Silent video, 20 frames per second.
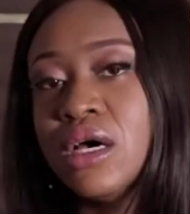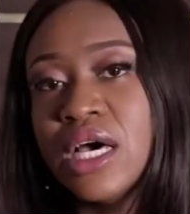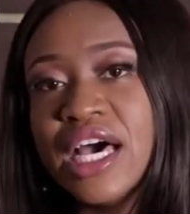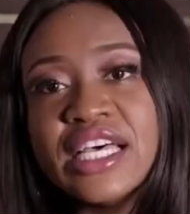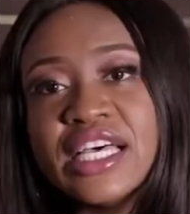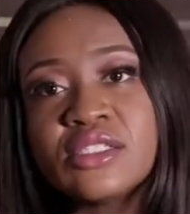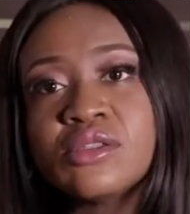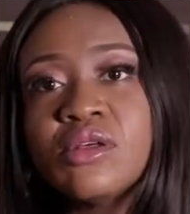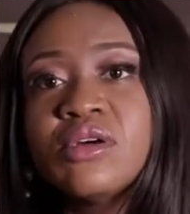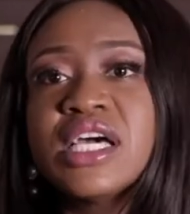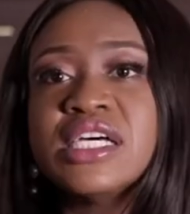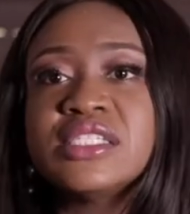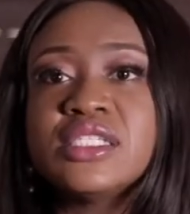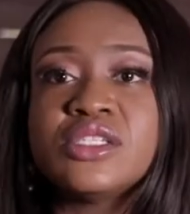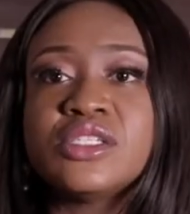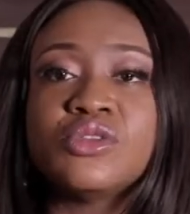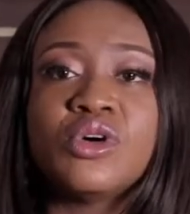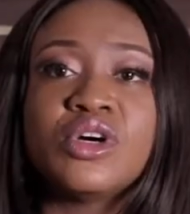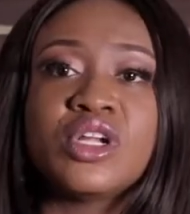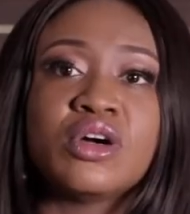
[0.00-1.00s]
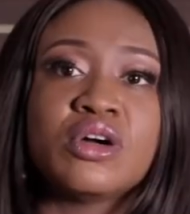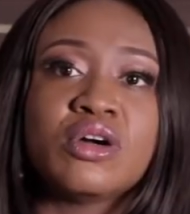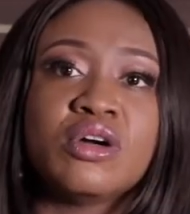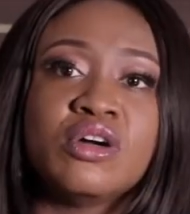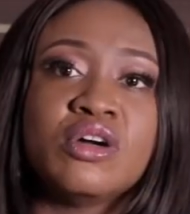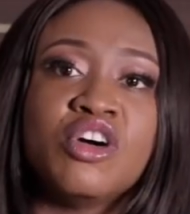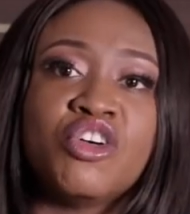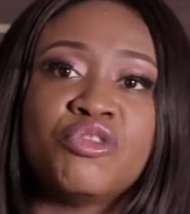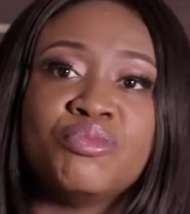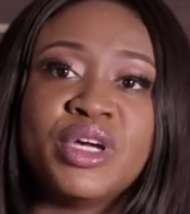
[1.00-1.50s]
as long as it's not a
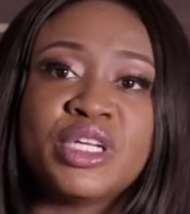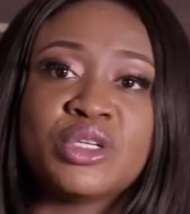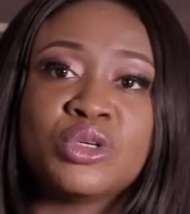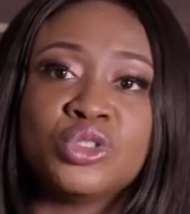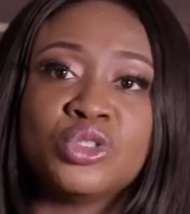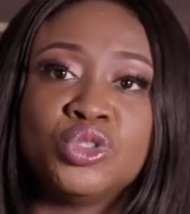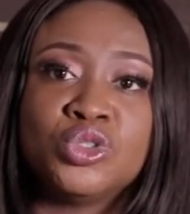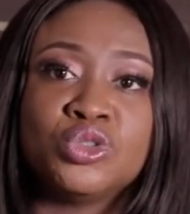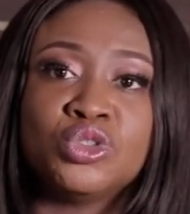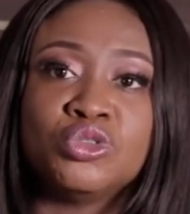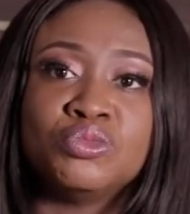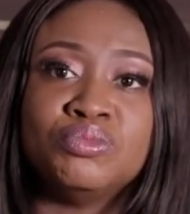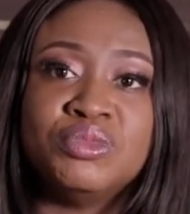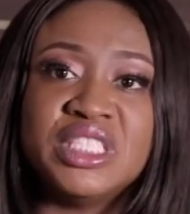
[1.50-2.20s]
government-controlled